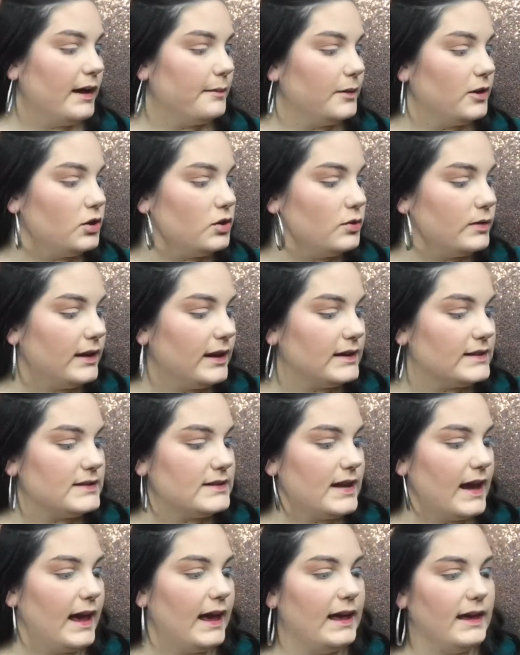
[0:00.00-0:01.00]
You can
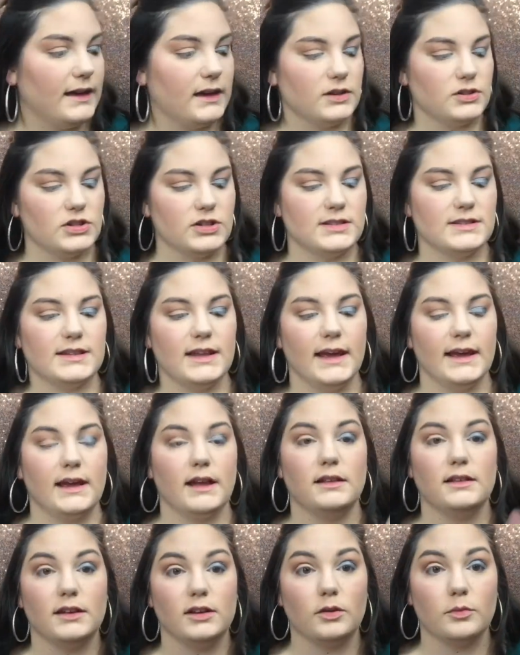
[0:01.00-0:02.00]
take just like
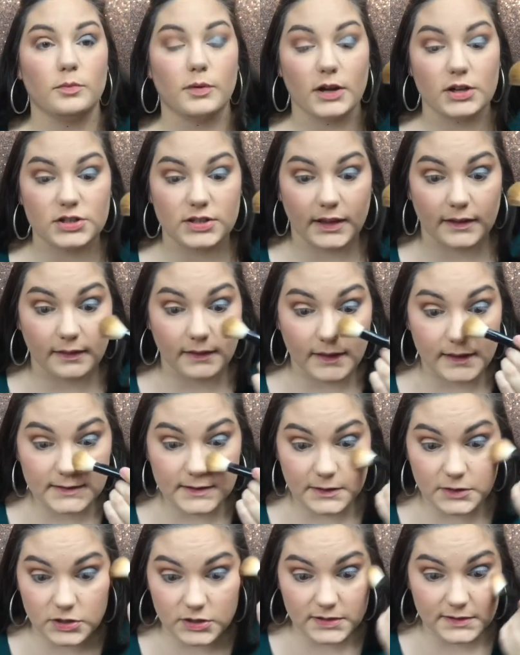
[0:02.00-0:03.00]
a little brush like this
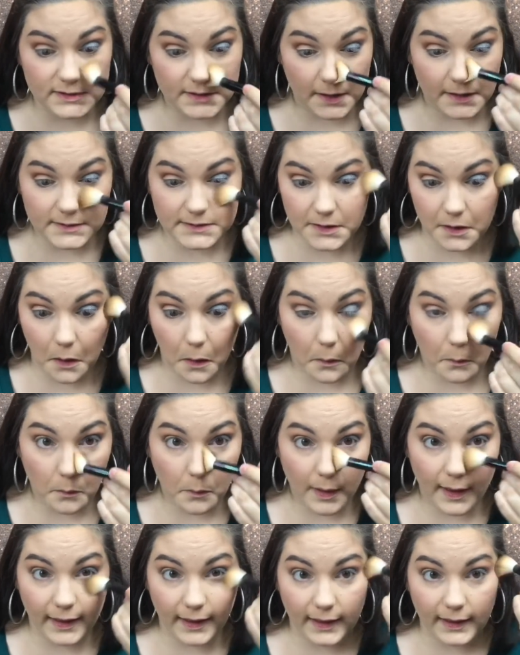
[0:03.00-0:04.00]
and just dust it
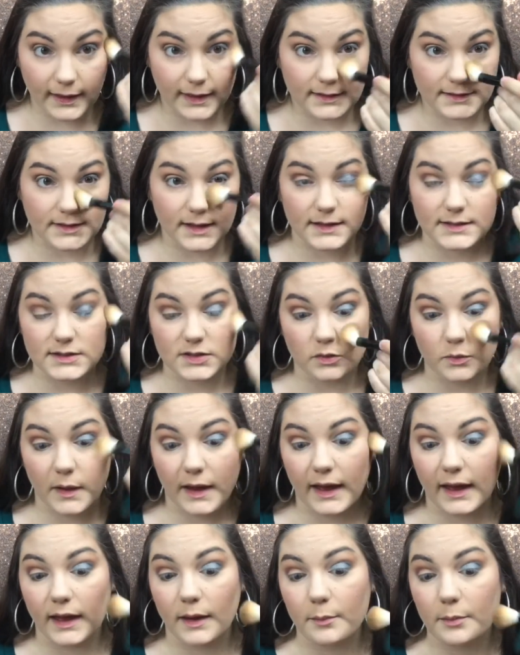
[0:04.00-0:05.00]
away. It dusts
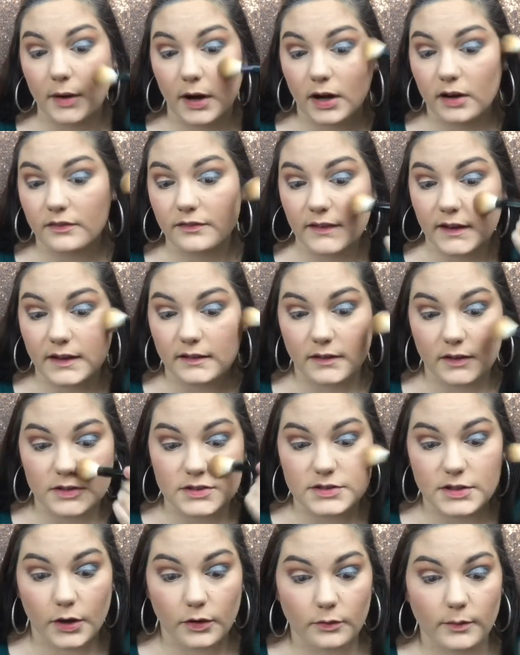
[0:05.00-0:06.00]
away perfect.
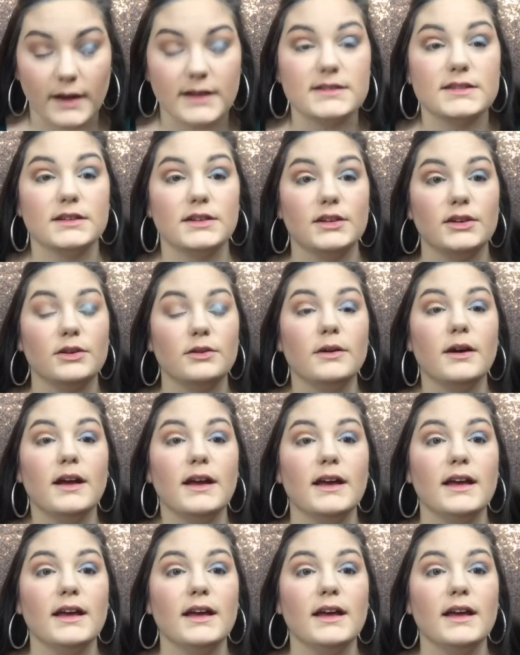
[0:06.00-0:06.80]
There's no residue.